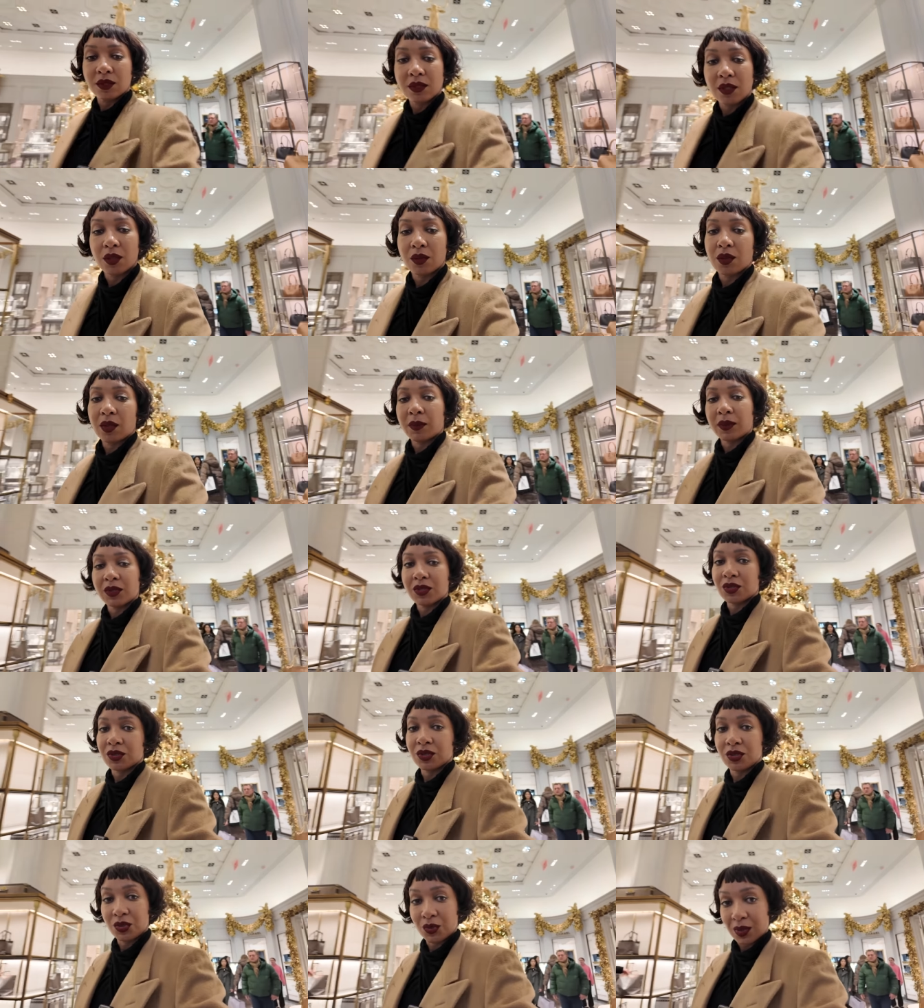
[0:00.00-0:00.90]
So I'm
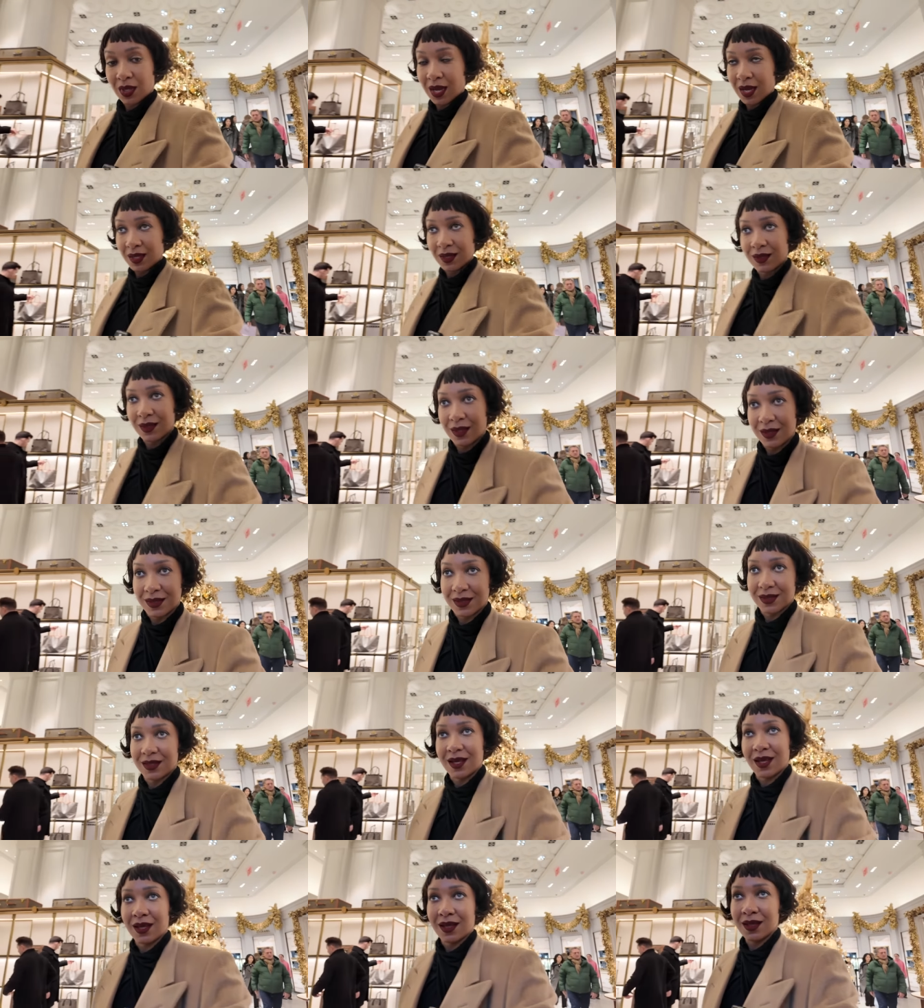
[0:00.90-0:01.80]
just going to do that and
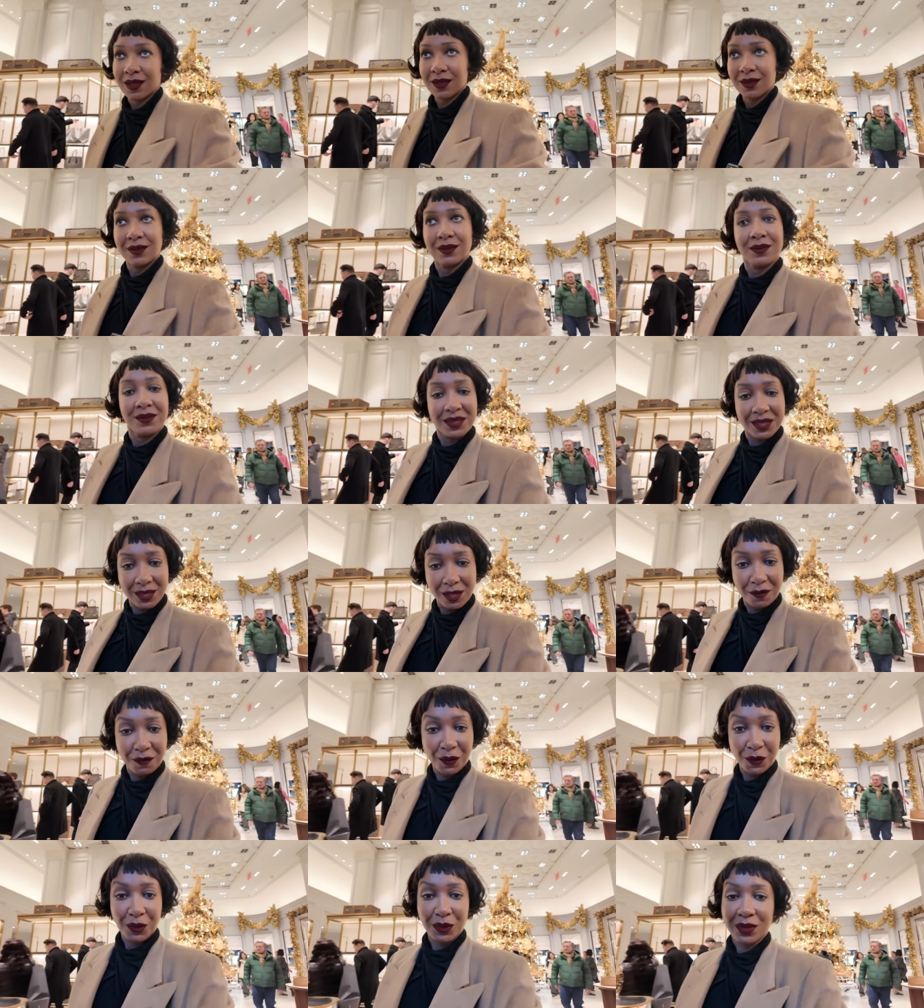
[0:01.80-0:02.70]
stay,
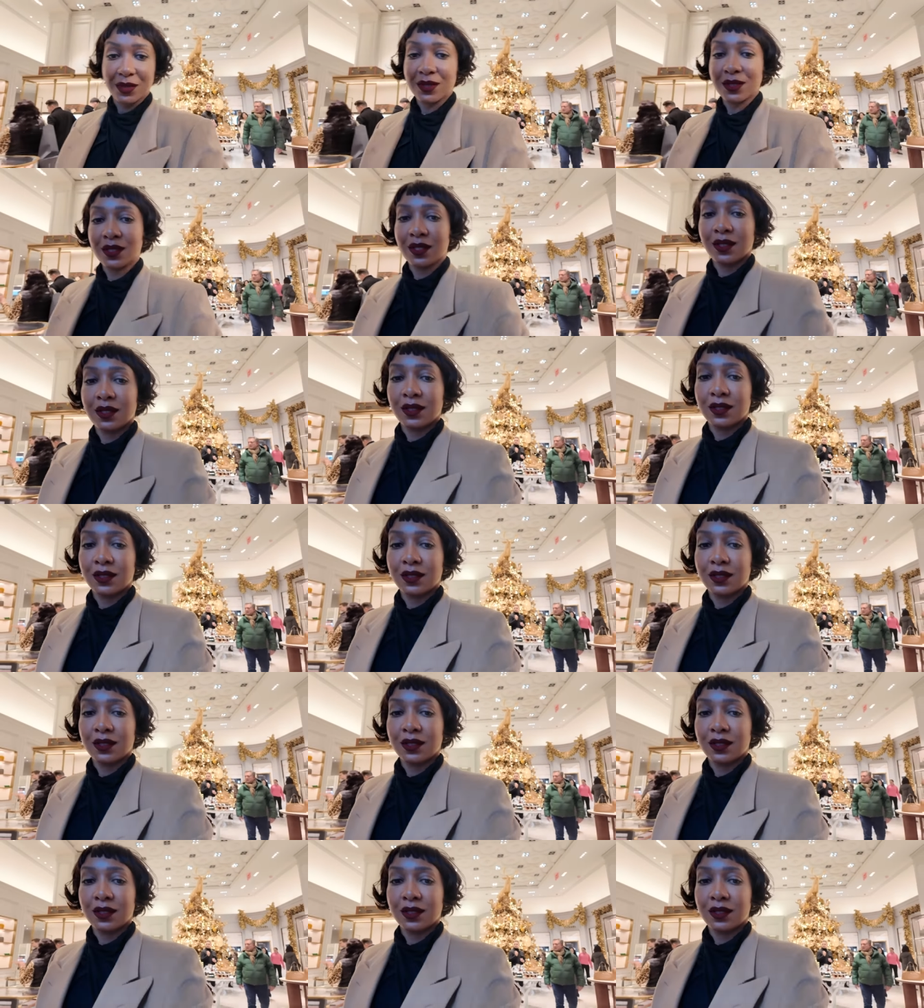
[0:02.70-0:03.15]
stay focused.